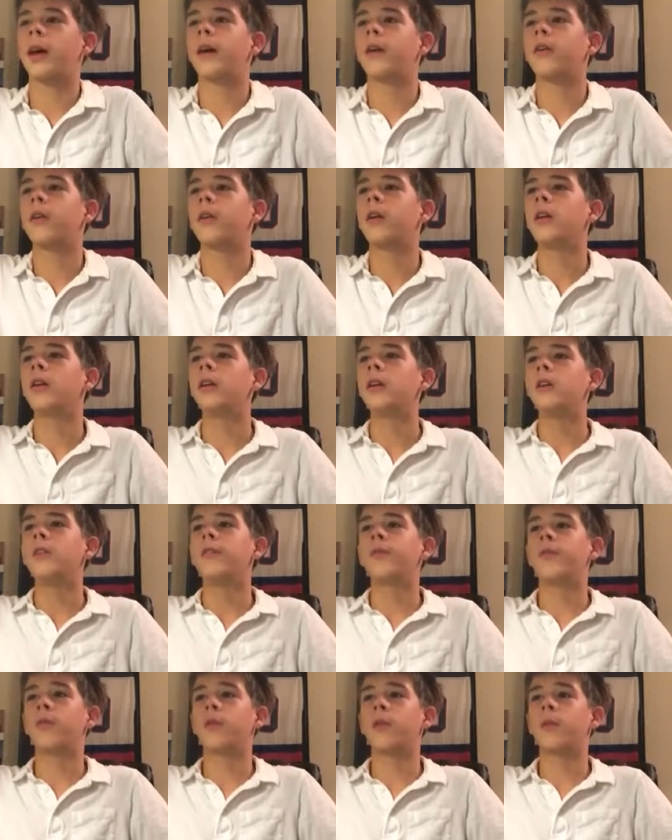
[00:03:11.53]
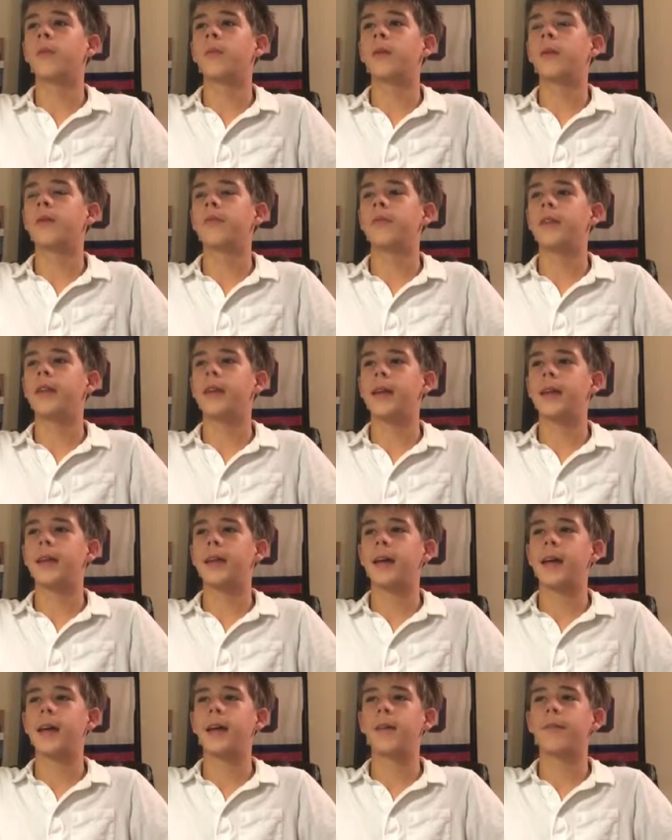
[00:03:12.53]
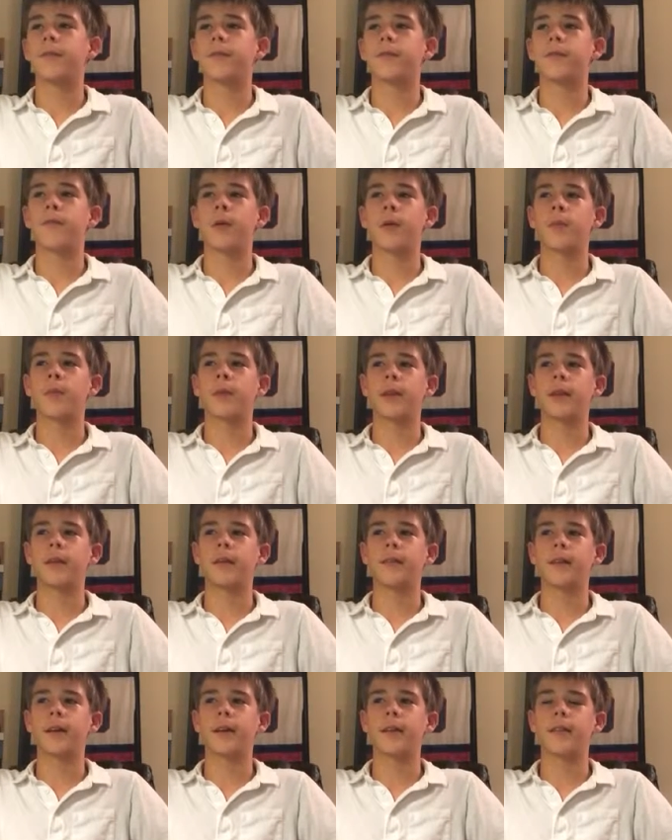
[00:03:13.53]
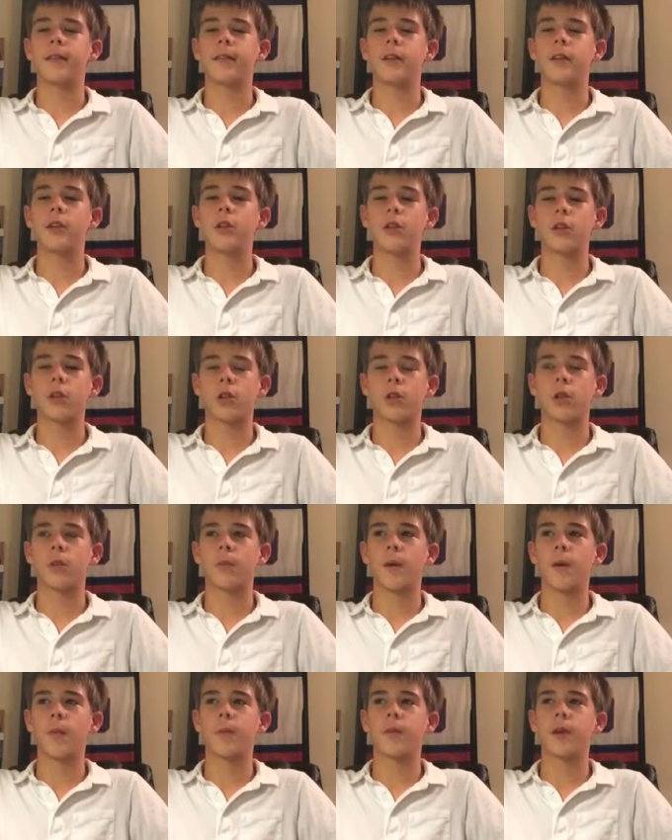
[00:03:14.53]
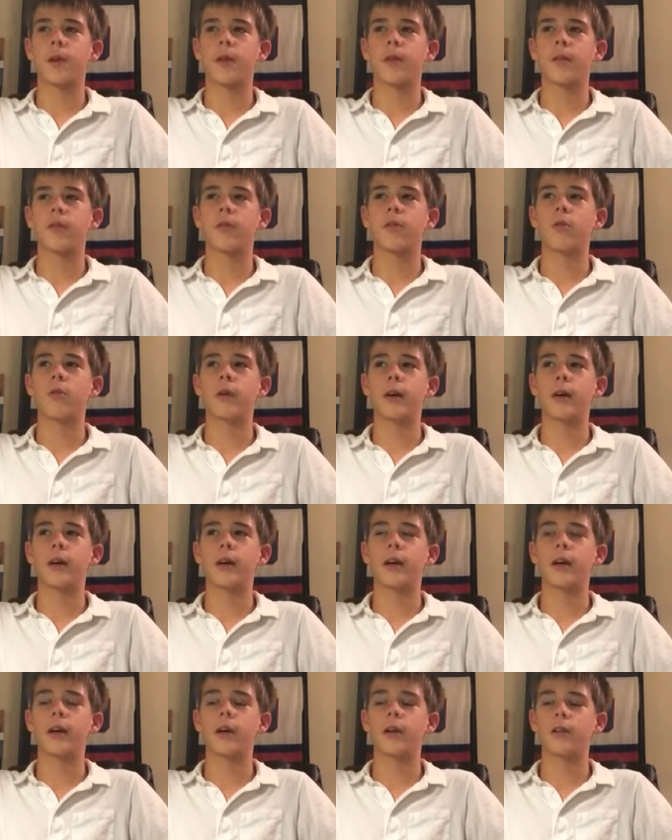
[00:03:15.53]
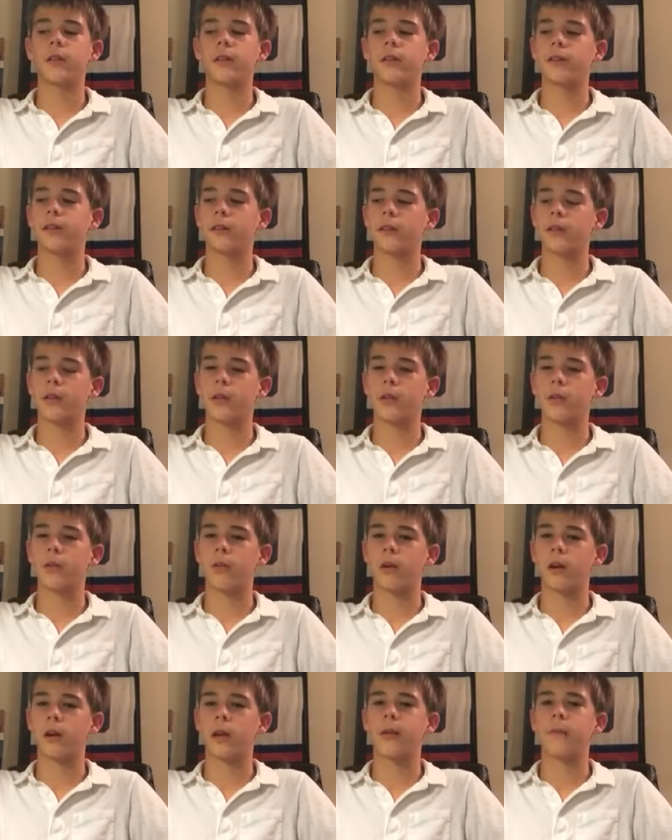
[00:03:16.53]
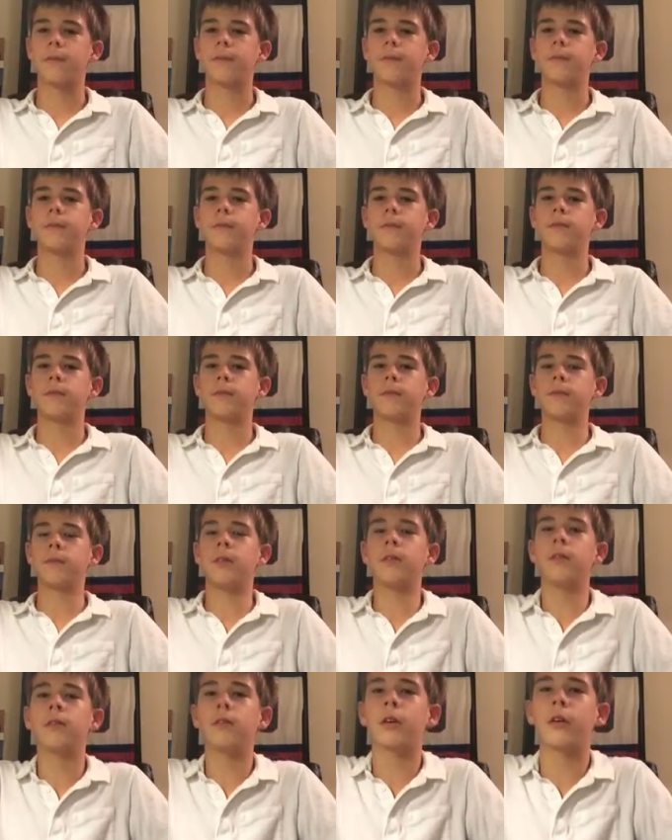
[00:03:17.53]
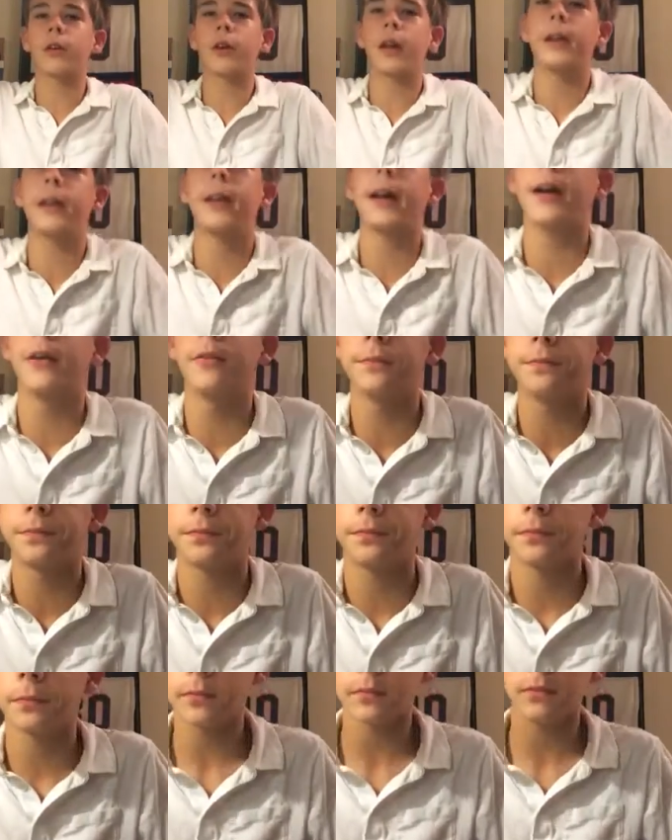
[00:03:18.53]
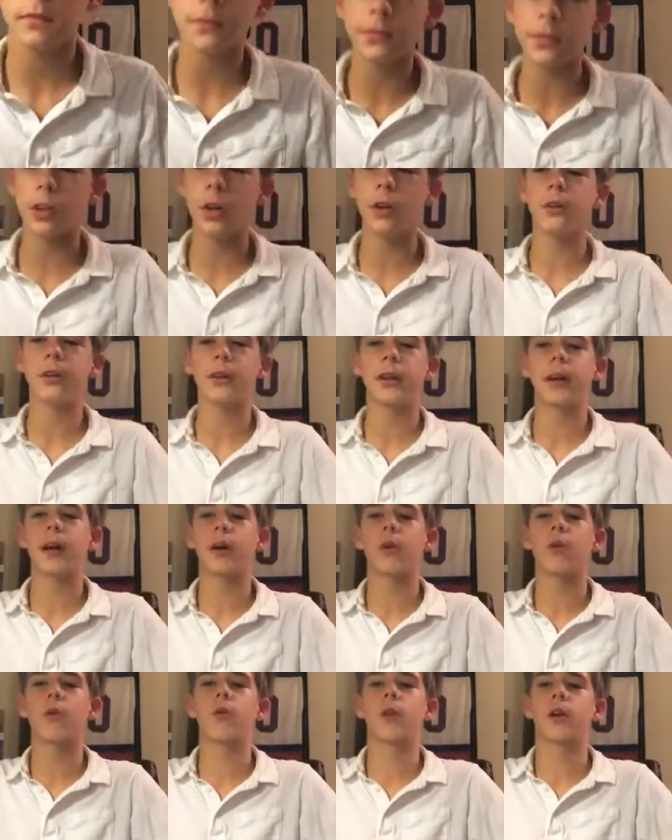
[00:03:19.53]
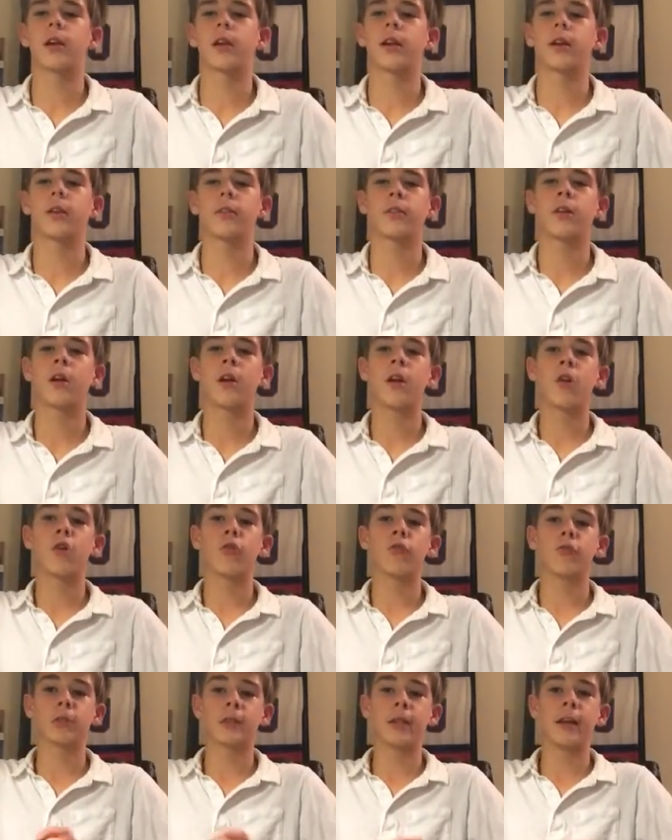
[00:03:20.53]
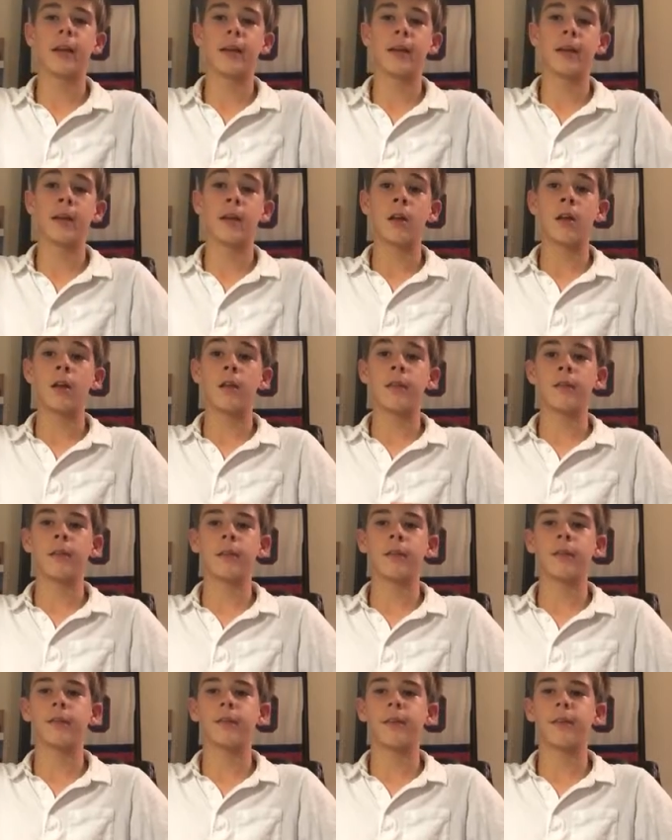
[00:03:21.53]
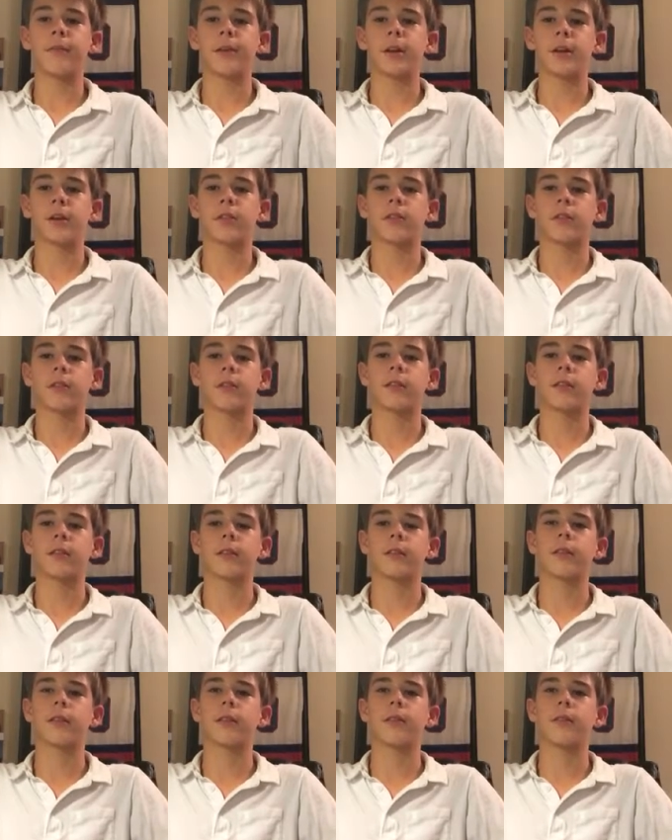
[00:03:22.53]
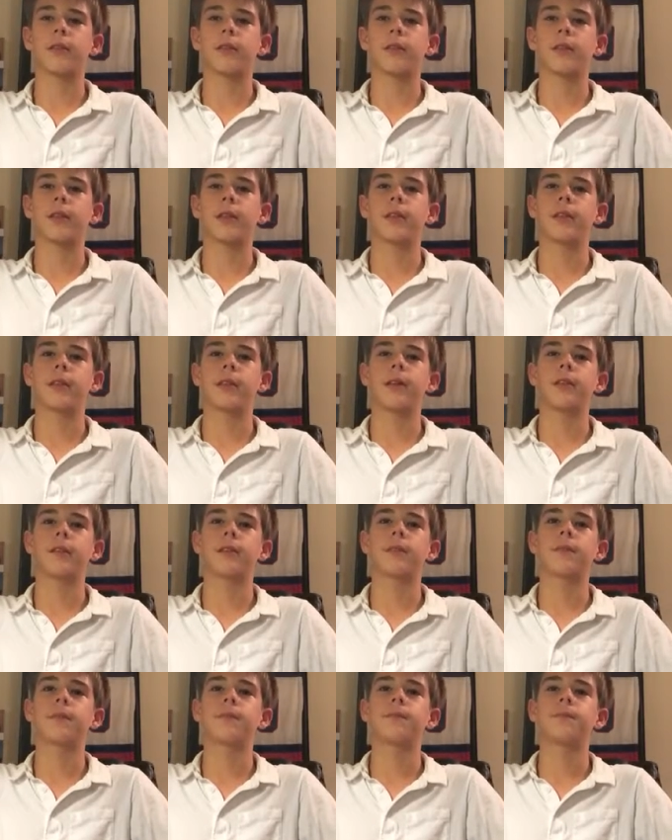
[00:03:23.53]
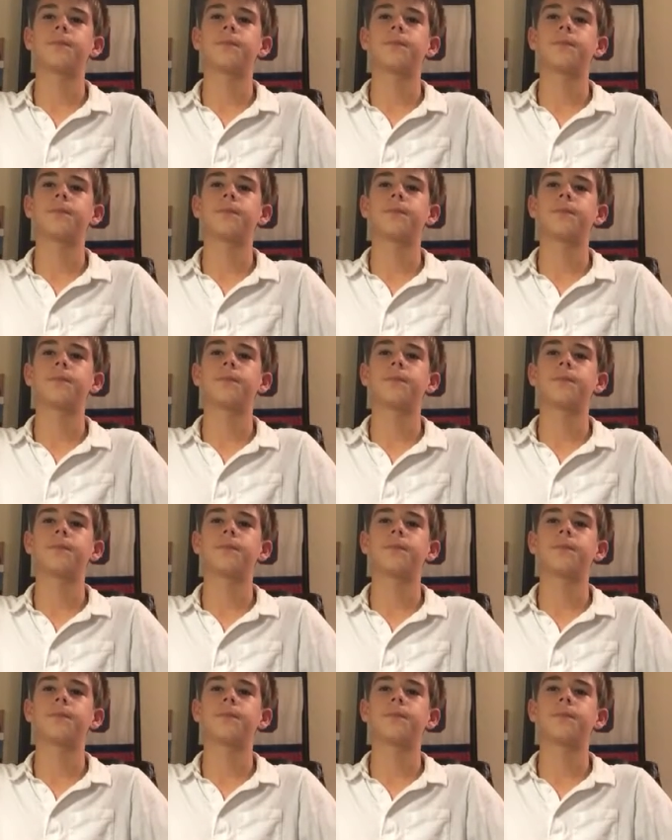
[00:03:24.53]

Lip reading: out form of DNA formed inside the nuclear membrane. Organelle is little organ. Okay, now on to how organelles relate to some characteristics of living things.